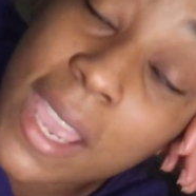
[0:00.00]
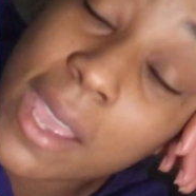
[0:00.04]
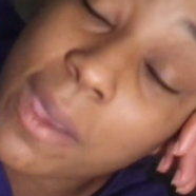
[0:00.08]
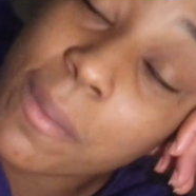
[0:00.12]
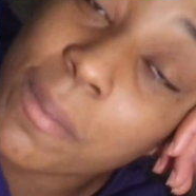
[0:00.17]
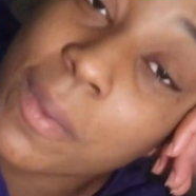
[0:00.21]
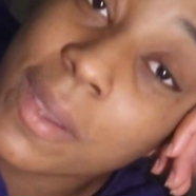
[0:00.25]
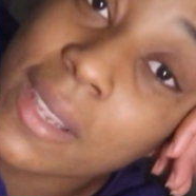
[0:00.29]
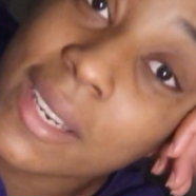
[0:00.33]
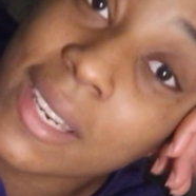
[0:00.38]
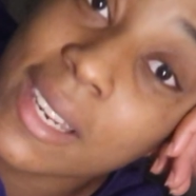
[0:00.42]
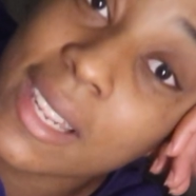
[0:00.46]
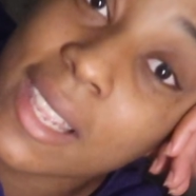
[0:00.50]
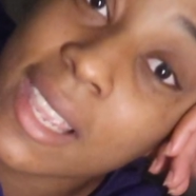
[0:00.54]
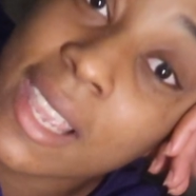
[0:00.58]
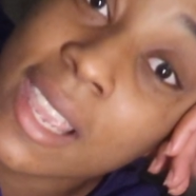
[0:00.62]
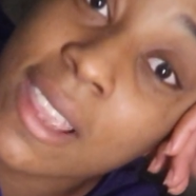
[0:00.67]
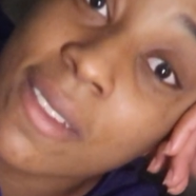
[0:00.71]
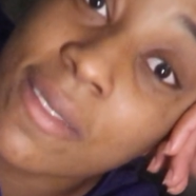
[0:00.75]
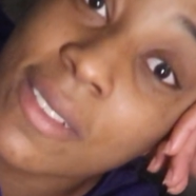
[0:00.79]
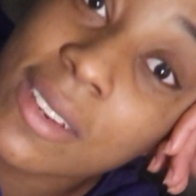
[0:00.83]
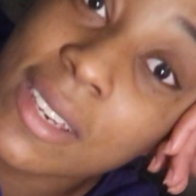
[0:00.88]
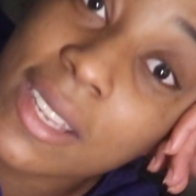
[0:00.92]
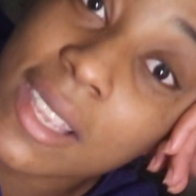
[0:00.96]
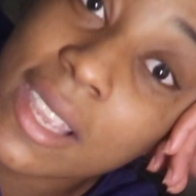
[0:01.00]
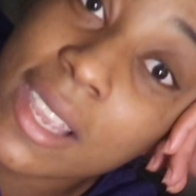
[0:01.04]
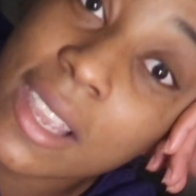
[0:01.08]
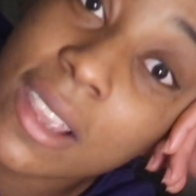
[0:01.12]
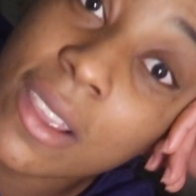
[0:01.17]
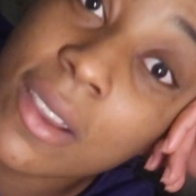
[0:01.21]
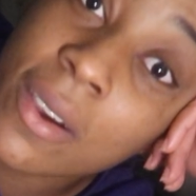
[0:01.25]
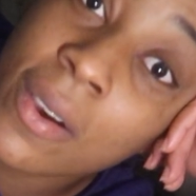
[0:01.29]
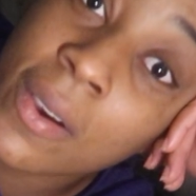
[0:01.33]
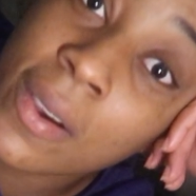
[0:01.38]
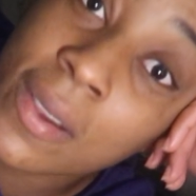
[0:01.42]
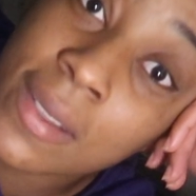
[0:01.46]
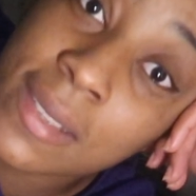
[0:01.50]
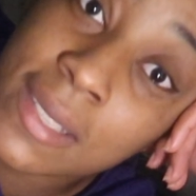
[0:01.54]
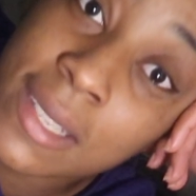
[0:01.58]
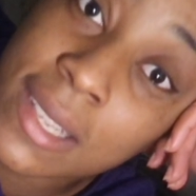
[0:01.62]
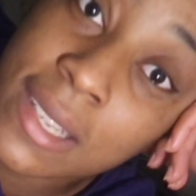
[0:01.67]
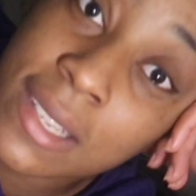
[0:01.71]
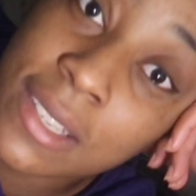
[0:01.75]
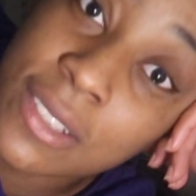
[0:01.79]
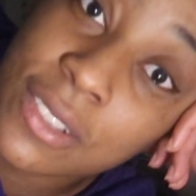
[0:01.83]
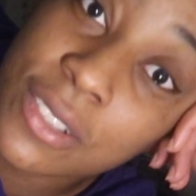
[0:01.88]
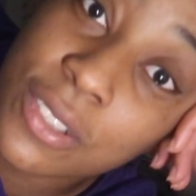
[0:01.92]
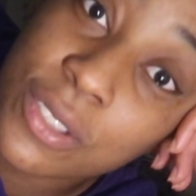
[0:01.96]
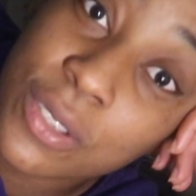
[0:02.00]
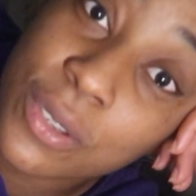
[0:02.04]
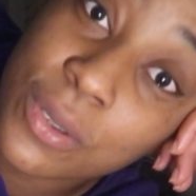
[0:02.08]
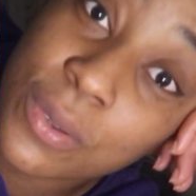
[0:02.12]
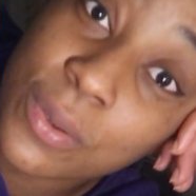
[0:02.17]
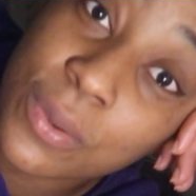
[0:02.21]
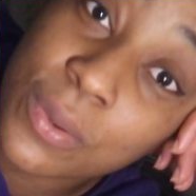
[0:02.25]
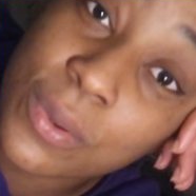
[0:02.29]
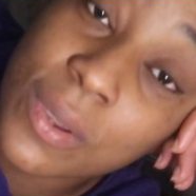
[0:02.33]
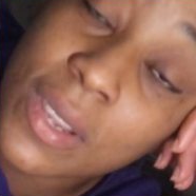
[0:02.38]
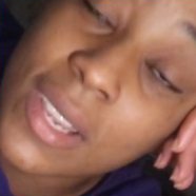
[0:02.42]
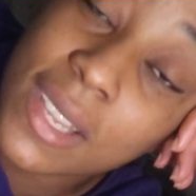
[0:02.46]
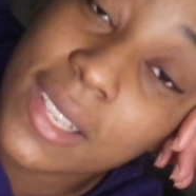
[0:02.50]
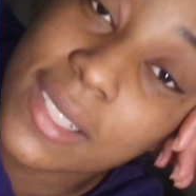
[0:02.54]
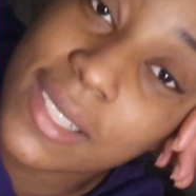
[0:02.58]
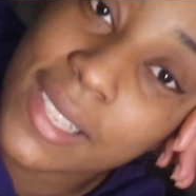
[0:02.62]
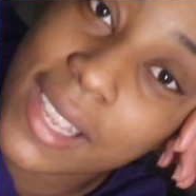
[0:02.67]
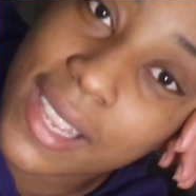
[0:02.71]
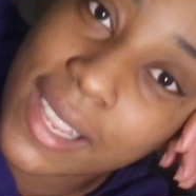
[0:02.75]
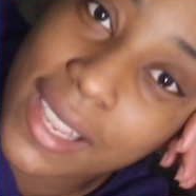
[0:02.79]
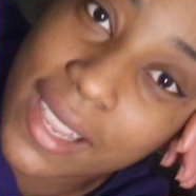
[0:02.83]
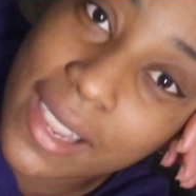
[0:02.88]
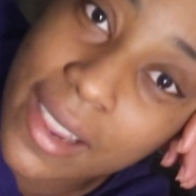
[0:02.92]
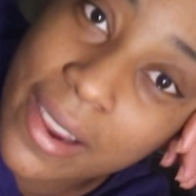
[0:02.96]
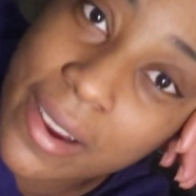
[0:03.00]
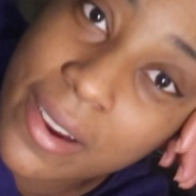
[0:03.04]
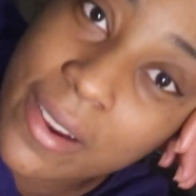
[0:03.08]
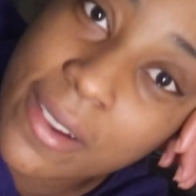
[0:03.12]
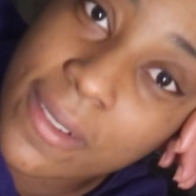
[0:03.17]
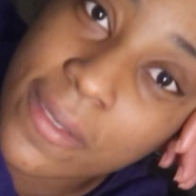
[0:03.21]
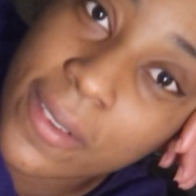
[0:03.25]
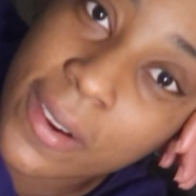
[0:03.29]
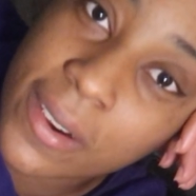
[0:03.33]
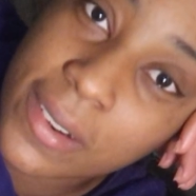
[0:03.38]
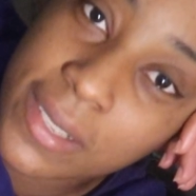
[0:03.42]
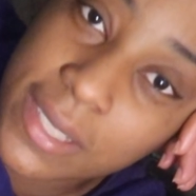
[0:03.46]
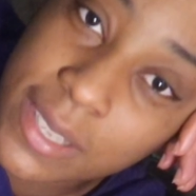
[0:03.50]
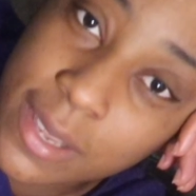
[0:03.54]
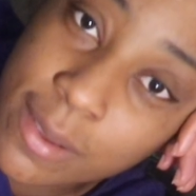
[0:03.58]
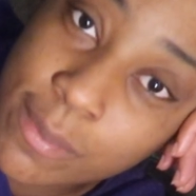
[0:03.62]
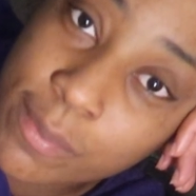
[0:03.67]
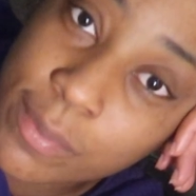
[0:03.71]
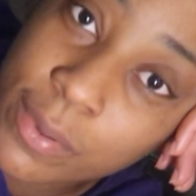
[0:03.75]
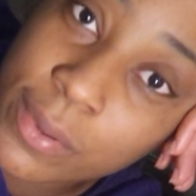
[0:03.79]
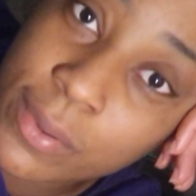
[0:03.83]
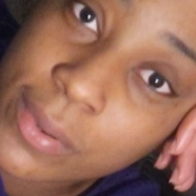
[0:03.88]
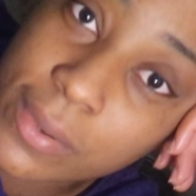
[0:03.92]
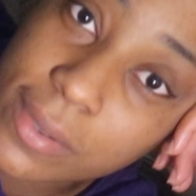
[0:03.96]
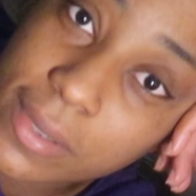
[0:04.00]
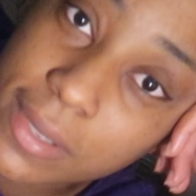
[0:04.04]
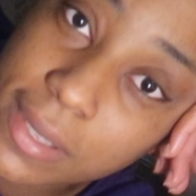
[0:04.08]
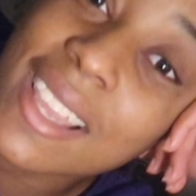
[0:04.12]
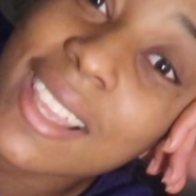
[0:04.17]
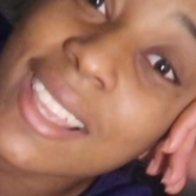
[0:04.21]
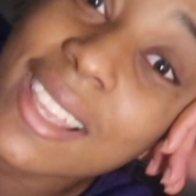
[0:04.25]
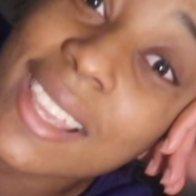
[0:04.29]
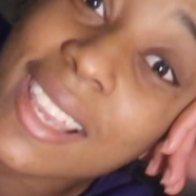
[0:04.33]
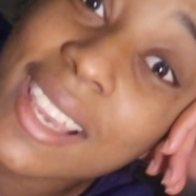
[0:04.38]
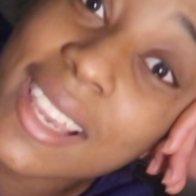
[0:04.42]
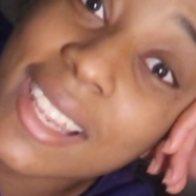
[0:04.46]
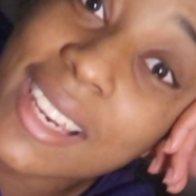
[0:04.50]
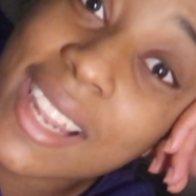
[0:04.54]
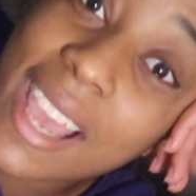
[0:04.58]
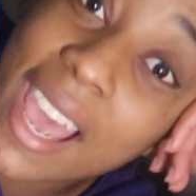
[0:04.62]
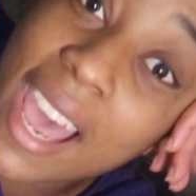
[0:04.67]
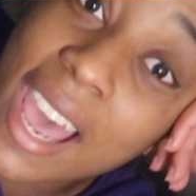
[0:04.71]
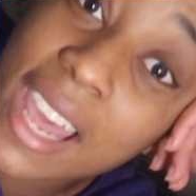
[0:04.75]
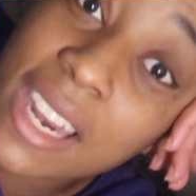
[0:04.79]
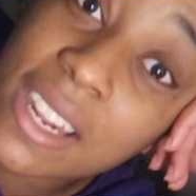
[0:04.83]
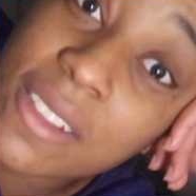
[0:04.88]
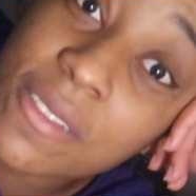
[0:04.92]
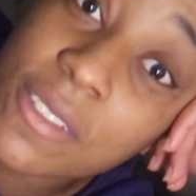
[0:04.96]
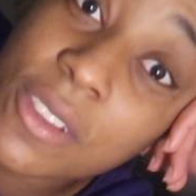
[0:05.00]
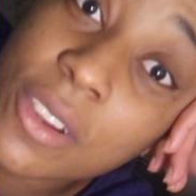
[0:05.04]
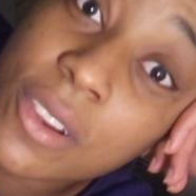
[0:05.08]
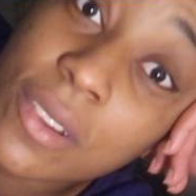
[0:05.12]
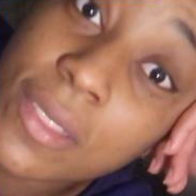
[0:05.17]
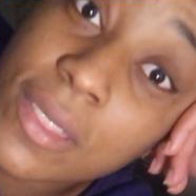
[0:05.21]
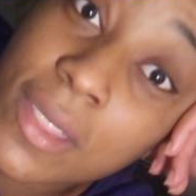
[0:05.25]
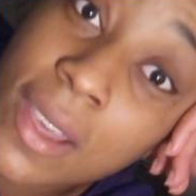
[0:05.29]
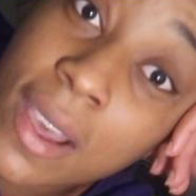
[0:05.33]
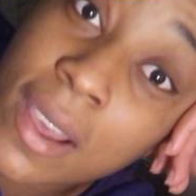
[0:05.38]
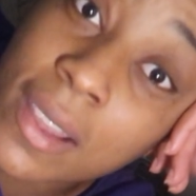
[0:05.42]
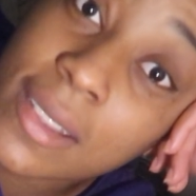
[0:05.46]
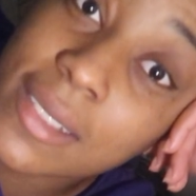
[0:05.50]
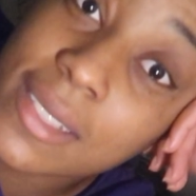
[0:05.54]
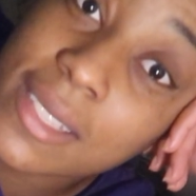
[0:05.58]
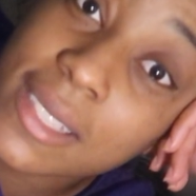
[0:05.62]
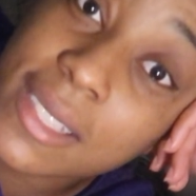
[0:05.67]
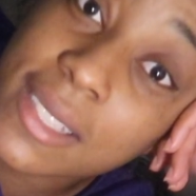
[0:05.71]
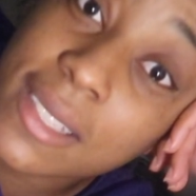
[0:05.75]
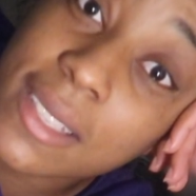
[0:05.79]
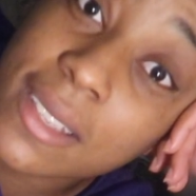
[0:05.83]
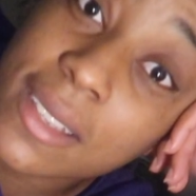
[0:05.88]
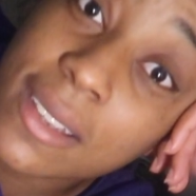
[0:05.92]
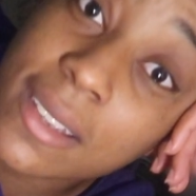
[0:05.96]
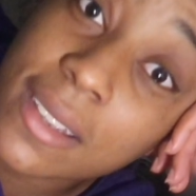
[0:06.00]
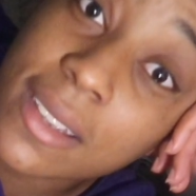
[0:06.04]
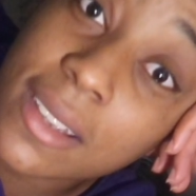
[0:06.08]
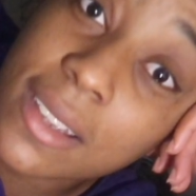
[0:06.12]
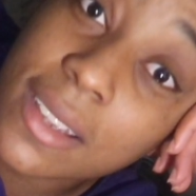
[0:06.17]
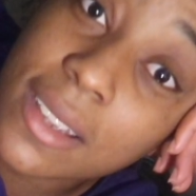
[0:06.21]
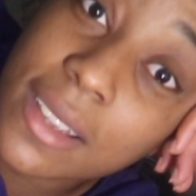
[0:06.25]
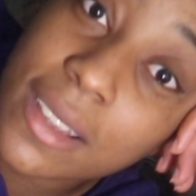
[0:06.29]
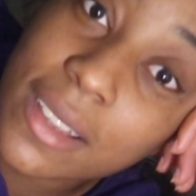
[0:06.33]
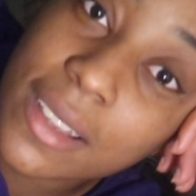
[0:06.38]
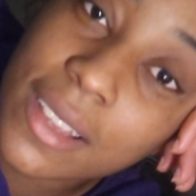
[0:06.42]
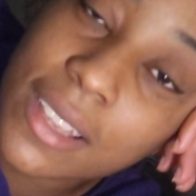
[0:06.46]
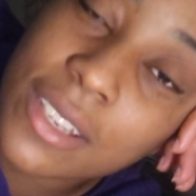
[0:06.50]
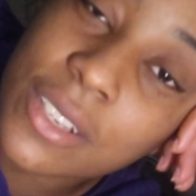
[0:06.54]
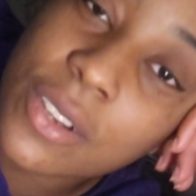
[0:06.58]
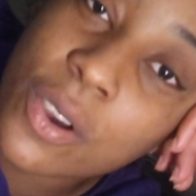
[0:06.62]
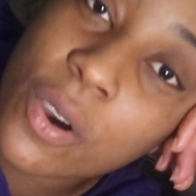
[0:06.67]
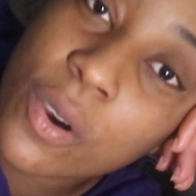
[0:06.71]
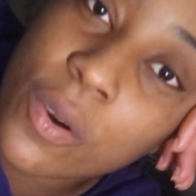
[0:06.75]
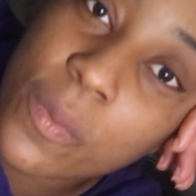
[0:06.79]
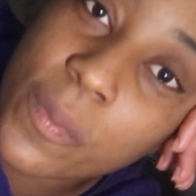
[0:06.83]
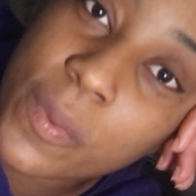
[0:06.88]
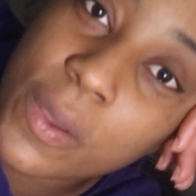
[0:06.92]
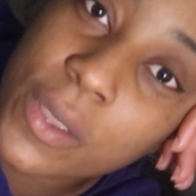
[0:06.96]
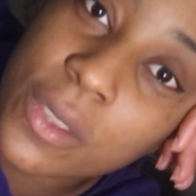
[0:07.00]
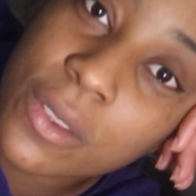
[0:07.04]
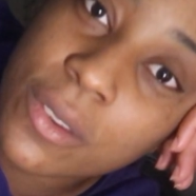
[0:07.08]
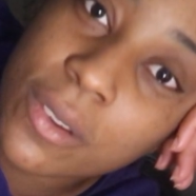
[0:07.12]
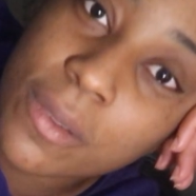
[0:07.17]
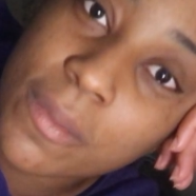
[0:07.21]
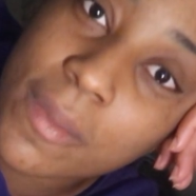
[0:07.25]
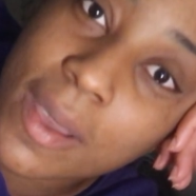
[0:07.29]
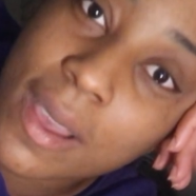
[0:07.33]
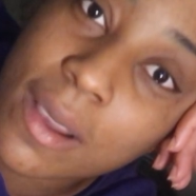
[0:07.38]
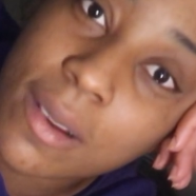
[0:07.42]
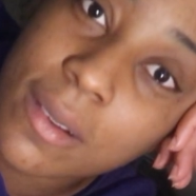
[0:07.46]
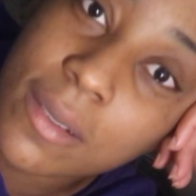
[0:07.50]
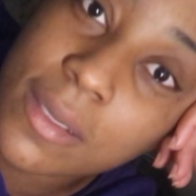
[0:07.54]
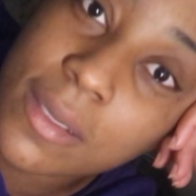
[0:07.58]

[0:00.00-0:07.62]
But even He calls us to take care of our temples. Get out of your thoughts and open your mouth.